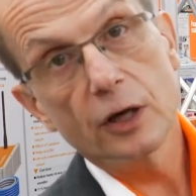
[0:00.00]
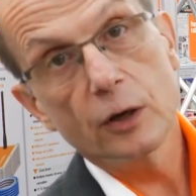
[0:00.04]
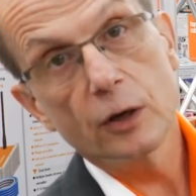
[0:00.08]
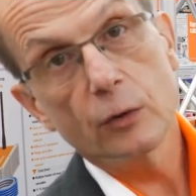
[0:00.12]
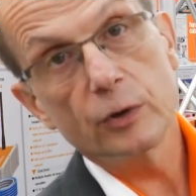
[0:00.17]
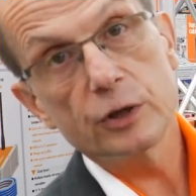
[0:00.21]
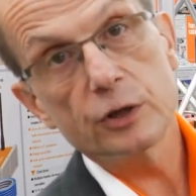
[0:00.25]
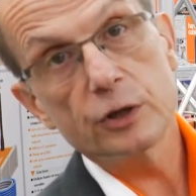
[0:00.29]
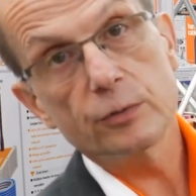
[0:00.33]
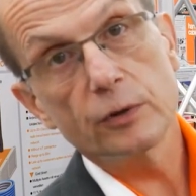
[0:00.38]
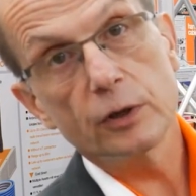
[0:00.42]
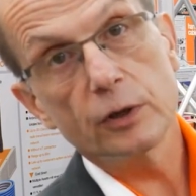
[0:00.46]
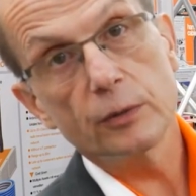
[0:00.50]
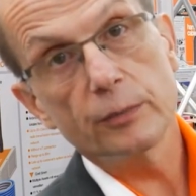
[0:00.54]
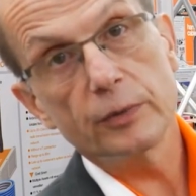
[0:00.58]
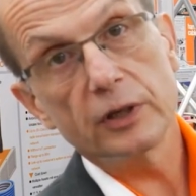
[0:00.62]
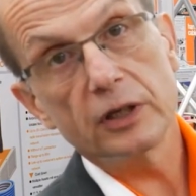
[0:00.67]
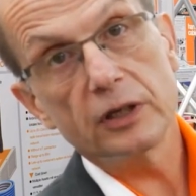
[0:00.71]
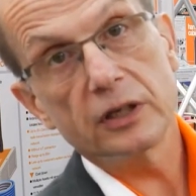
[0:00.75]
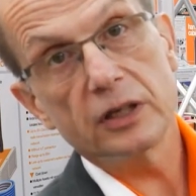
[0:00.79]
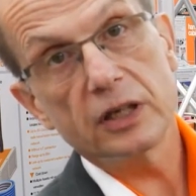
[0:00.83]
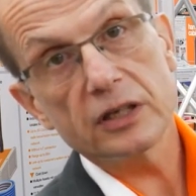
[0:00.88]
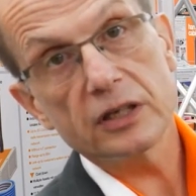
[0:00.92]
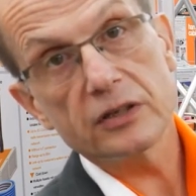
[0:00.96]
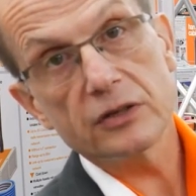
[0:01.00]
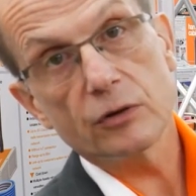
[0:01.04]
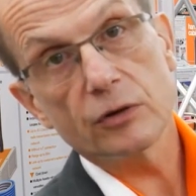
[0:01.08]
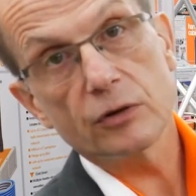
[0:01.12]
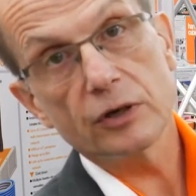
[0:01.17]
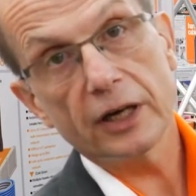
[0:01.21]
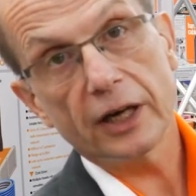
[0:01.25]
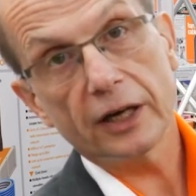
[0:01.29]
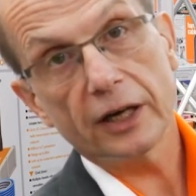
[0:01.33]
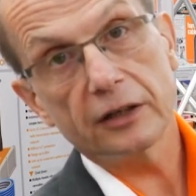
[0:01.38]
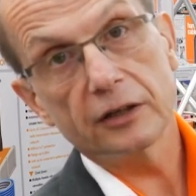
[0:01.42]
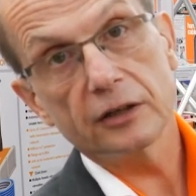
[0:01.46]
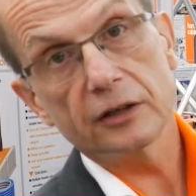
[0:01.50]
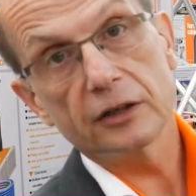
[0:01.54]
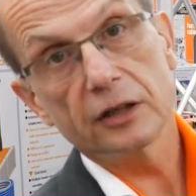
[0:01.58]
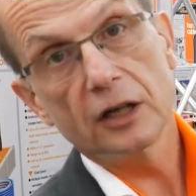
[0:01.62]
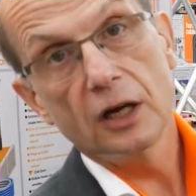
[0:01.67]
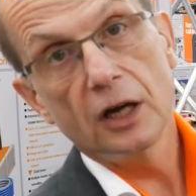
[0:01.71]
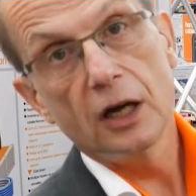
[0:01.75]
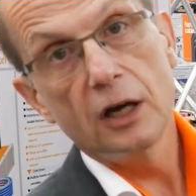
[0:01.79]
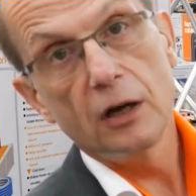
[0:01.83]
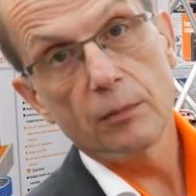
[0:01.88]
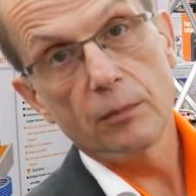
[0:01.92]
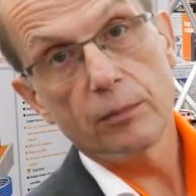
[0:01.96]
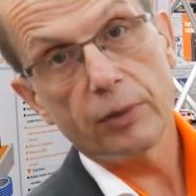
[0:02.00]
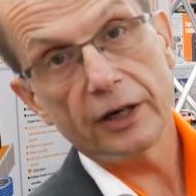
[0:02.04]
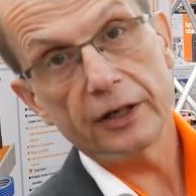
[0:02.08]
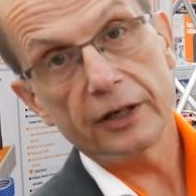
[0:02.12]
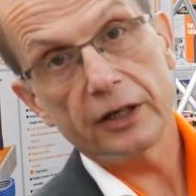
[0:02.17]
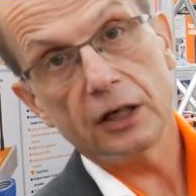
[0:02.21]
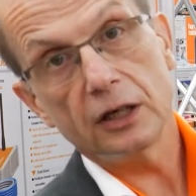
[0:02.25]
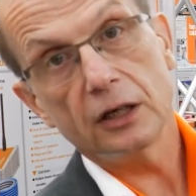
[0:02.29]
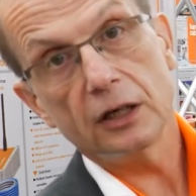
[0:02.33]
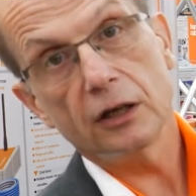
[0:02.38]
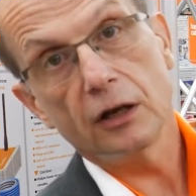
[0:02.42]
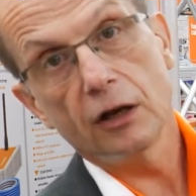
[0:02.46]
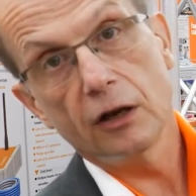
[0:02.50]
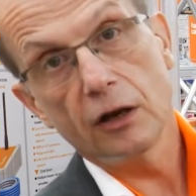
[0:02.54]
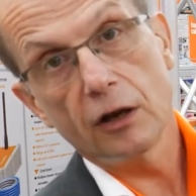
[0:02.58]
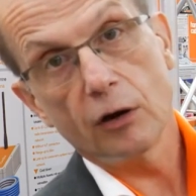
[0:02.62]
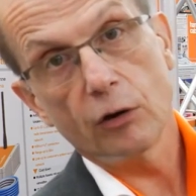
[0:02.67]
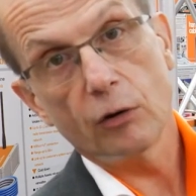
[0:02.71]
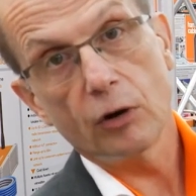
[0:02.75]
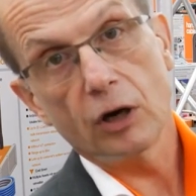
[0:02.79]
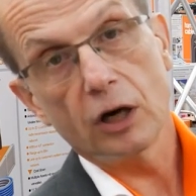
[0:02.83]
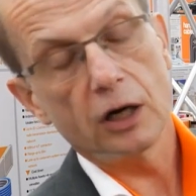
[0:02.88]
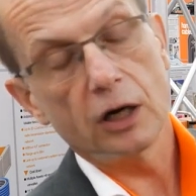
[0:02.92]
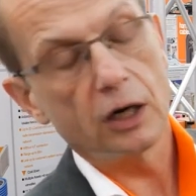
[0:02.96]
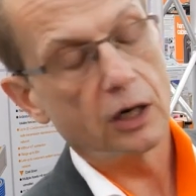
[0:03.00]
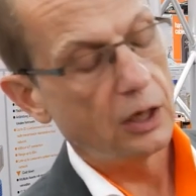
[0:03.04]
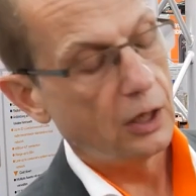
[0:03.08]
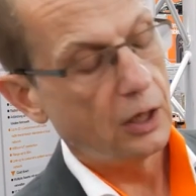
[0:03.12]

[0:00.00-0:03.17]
which will be disconnected by the lower